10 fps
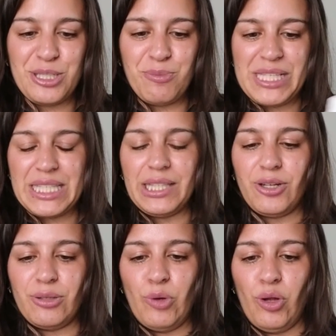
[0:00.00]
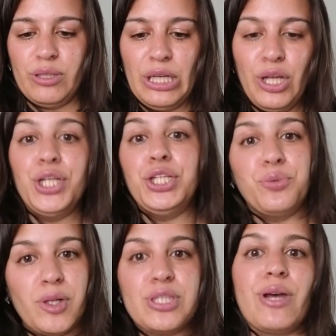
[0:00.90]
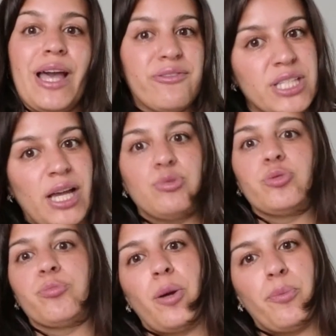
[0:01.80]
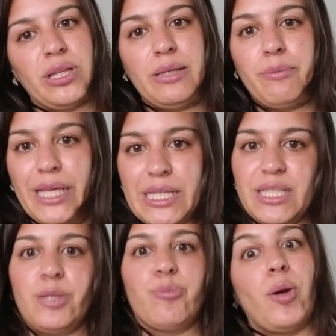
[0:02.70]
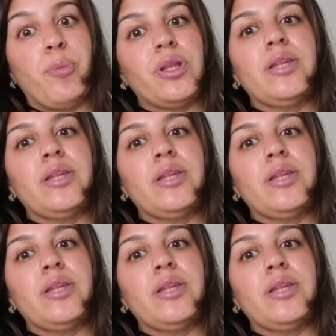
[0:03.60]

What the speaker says: silicone mold. You want to have time to properly mix it, properly